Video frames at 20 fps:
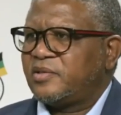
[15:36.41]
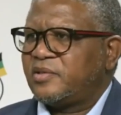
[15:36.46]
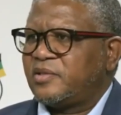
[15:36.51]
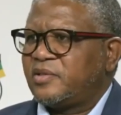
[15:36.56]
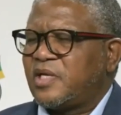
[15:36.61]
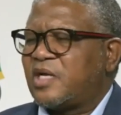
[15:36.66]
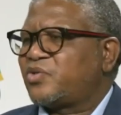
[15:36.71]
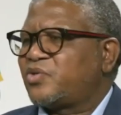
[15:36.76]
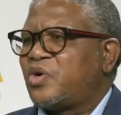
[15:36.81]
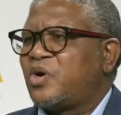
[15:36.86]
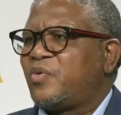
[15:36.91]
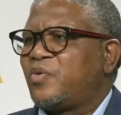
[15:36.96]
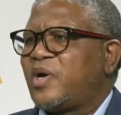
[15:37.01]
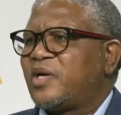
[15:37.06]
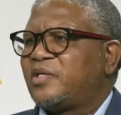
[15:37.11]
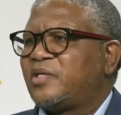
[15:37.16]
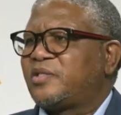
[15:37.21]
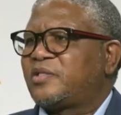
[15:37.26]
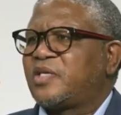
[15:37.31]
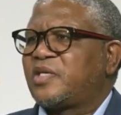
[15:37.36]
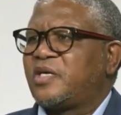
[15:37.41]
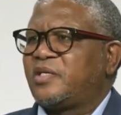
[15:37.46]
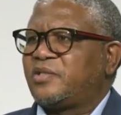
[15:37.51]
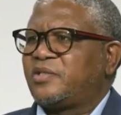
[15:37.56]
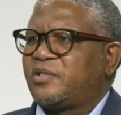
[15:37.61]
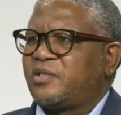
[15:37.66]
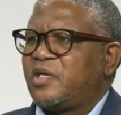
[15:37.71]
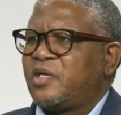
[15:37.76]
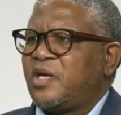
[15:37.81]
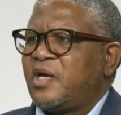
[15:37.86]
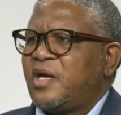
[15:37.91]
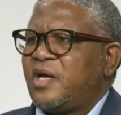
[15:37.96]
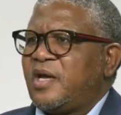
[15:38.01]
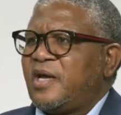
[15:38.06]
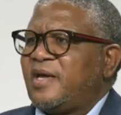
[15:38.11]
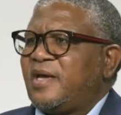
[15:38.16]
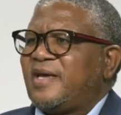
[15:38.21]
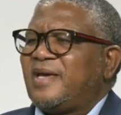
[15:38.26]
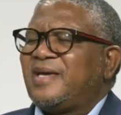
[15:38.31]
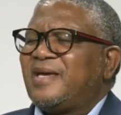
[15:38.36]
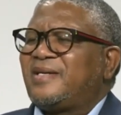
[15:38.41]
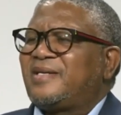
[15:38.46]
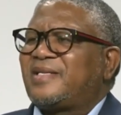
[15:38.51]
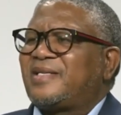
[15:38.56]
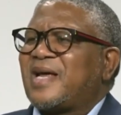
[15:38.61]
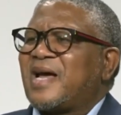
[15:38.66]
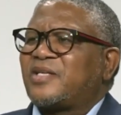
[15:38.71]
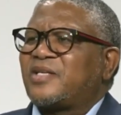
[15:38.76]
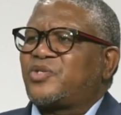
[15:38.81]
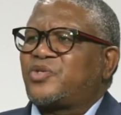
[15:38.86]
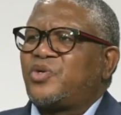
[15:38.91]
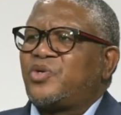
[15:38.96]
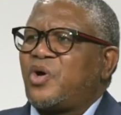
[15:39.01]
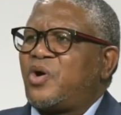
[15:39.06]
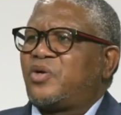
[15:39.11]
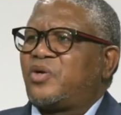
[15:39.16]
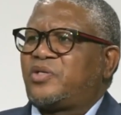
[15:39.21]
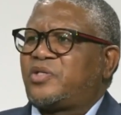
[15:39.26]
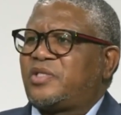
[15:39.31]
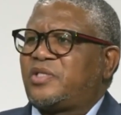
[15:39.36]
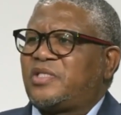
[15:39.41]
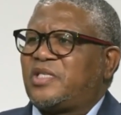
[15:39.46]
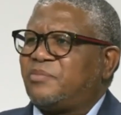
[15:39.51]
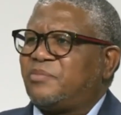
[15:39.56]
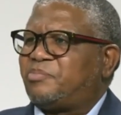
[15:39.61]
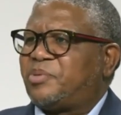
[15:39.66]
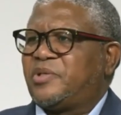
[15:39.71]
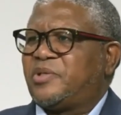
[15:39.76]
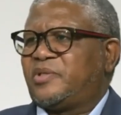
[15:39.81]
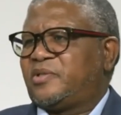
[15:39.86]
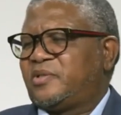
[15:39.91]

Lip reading: That's all what it says. It does not deepen.